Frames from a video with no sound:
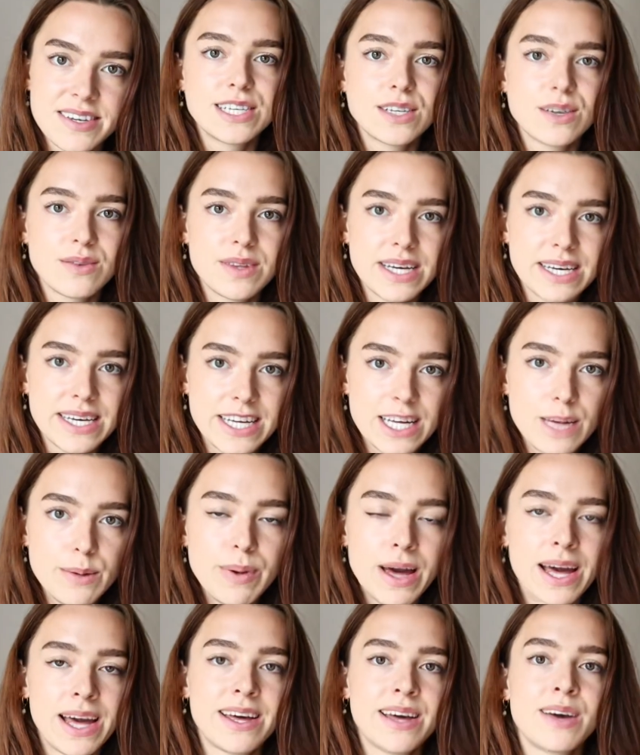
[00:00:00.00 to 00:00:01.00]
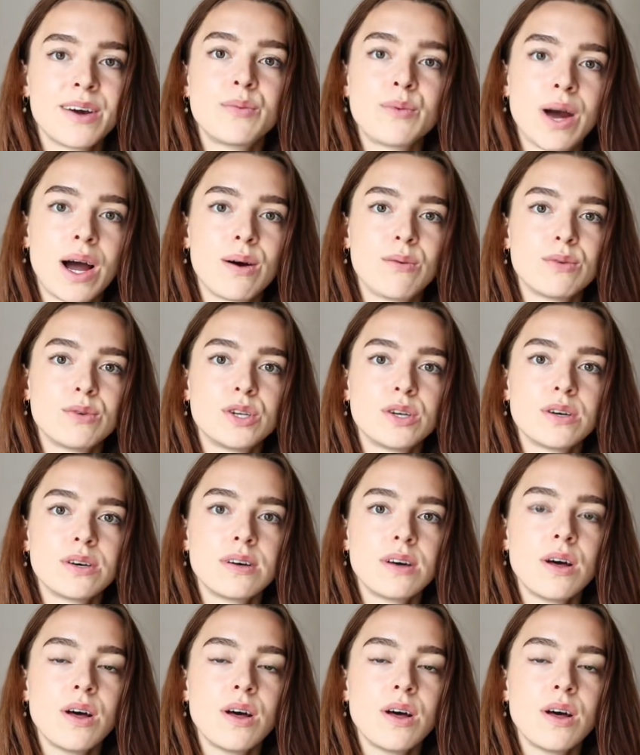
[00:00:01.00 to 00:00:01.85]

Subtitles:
So they keep hanging around,